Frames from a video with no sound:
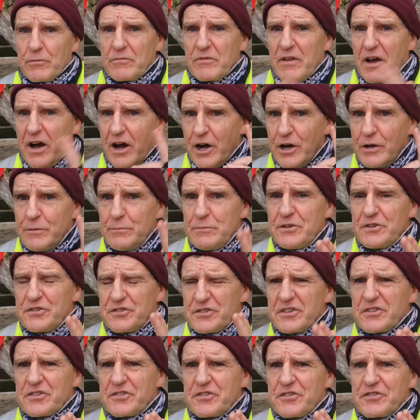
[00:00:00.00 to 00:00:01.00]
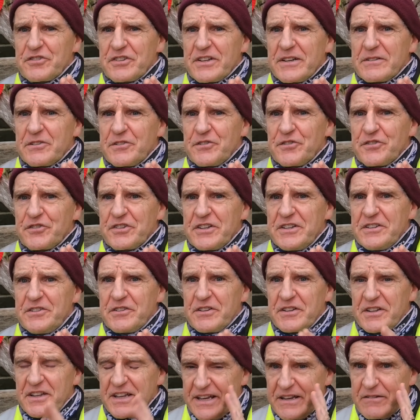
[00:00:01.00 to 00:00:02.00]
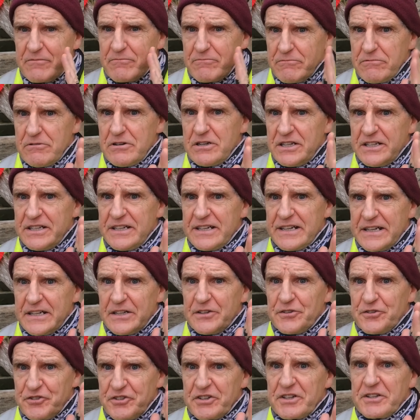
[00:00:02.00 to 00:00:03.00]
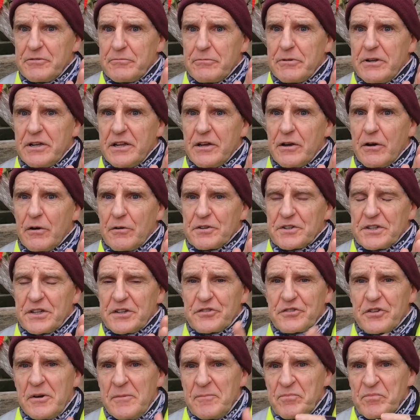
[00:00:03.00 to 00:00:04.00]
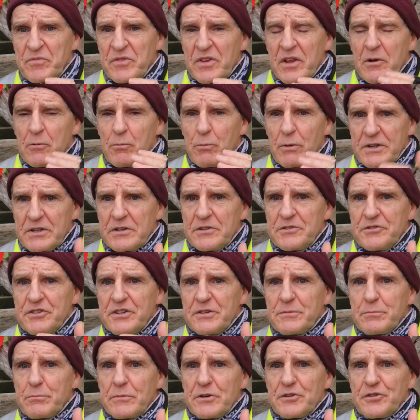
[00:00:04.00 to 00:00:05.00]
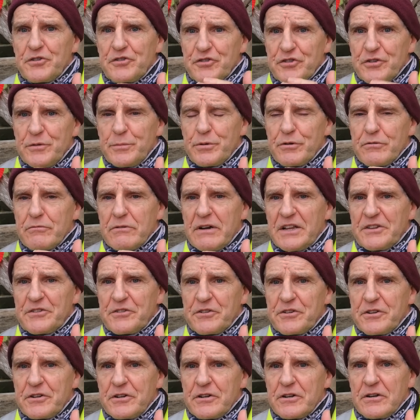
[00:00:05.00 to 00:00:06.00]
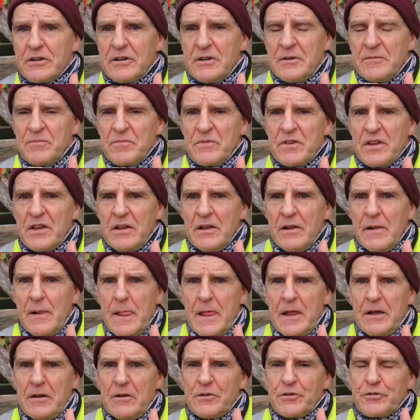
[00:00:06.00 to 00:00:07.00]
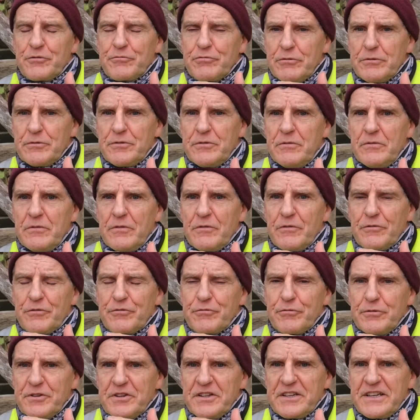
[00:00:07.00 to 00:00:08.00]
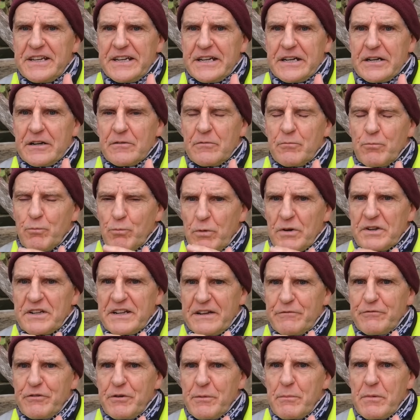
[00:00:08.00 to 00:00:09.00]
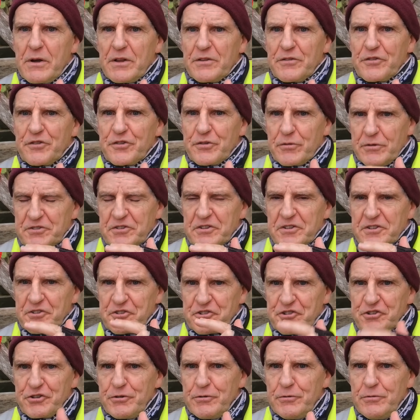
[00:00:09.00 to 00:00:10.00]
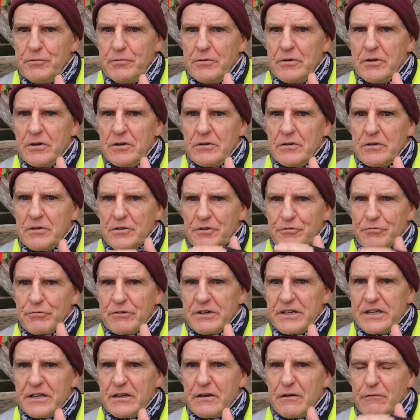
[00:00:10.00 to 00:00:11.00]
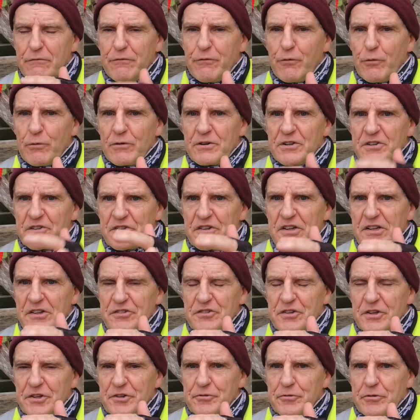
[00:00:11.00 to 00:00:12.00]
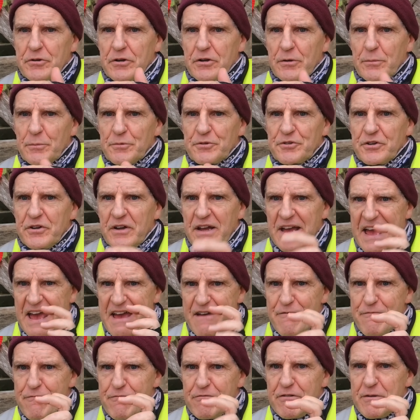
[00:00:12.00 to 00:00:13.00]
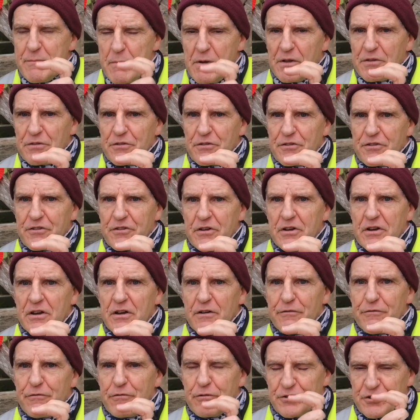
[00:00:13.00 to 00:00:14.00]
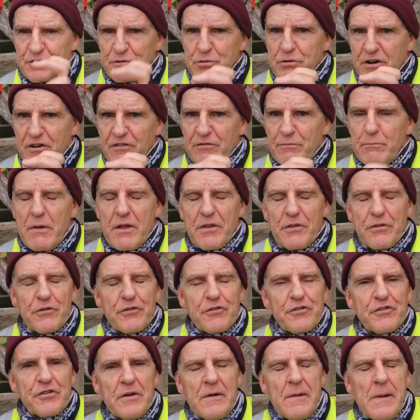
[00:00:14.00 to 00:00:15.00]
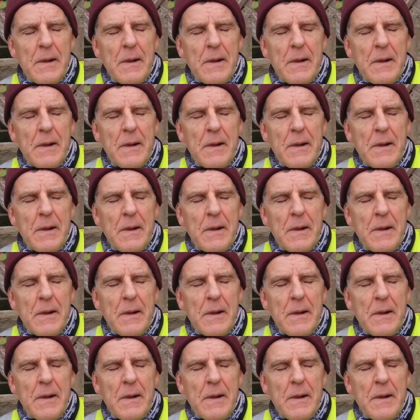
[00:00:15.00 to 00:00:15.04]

I hope this doesn't sound conceited. It really is genuinely honest. When I did my Super Randonneur through the year, one every month, so I did a 2, 3, 4 and a 600-kilometre every month for 12 months.